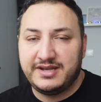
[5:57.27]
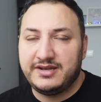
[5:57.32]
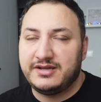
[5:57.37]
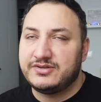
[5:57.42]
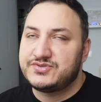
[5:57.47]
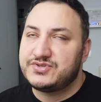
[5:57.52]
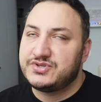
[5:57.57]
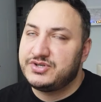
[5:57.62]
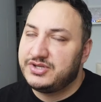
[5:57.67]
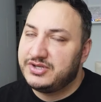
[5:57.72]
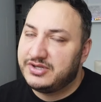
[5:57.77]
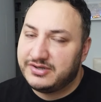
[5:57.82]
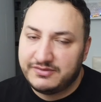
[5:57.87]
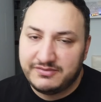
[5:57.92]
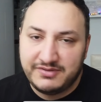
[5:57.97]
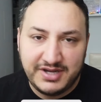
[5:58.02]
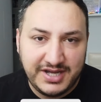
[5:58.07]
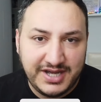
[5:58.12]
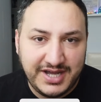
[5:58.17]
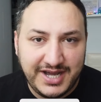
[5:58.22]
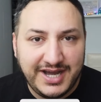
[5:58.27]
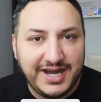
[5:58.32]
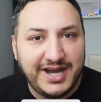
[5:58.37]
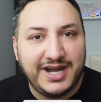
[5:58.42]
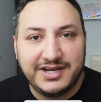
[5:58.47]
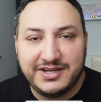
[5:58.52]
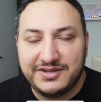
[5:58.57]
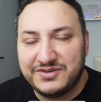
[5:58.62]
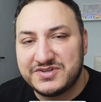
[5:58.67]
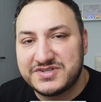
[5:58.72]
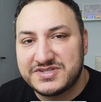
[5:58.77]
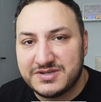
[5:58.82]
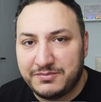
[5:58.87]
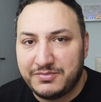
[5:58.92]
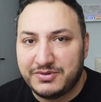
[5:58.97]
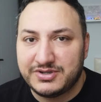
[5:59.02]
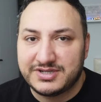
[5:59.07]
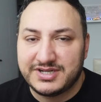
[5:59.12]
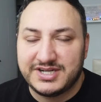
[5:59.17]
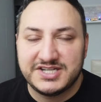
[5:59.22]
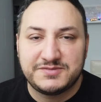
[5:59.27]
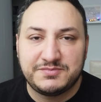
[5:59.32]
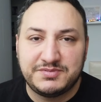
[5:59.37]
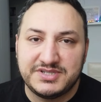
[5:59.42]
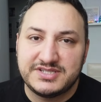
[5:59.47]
And also, you know, I need your support, guys.